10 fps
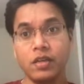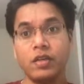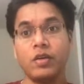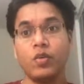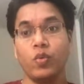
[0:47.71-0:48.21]

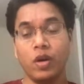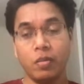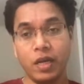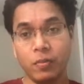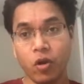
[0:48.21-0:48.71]
word
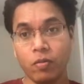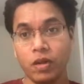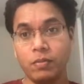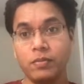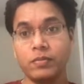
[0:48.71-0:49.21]
break
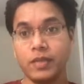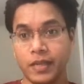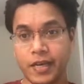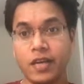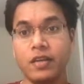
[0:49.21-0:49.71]
problem
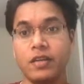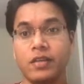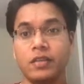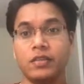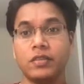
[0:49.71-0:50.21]
again
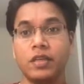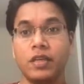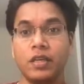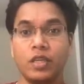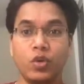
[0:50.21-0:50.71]
here
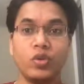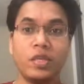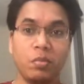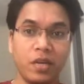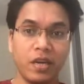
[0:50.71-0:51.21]

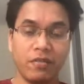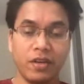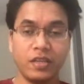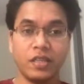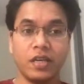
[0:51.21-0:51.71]
using
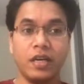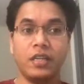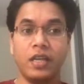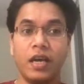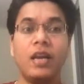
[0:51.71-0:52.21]
BFS, and
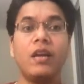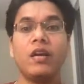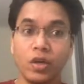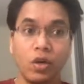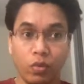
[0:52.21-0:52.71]
then
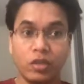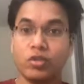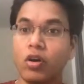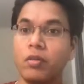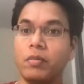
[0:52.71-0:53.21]
we'll
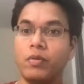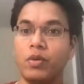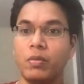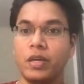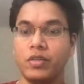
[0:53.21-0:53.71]
solve
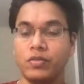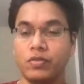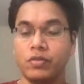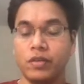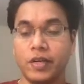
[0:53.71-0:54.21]
word break 2.
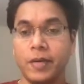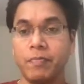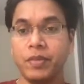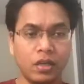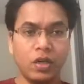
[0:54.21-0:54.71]
Okay,
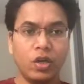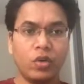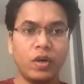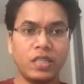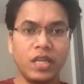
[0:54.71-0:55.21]

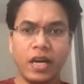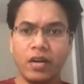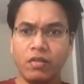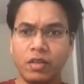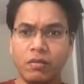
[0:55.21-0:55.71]
towards the
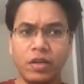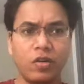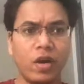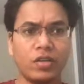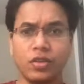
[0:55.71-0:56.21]
end of the
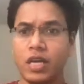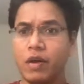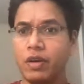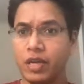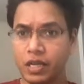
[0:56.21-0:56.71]
video, actually I
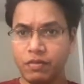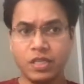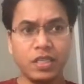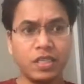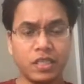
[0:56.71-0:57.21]
will
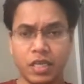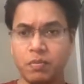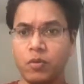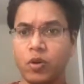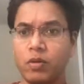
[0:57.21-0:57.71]
revisit the
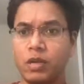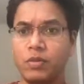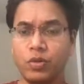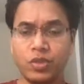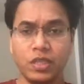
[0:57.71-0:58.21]
same problem
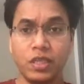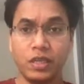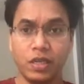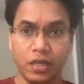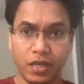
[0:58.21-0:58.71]
using
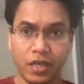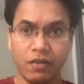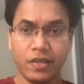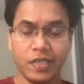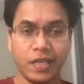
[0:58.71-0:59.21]

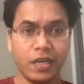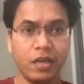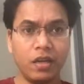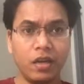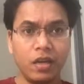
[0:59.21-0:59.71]
DFS
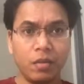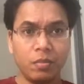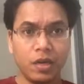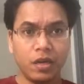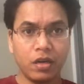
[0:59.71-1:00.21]
again,
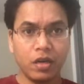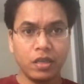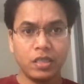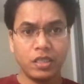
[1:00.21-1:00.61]
because this is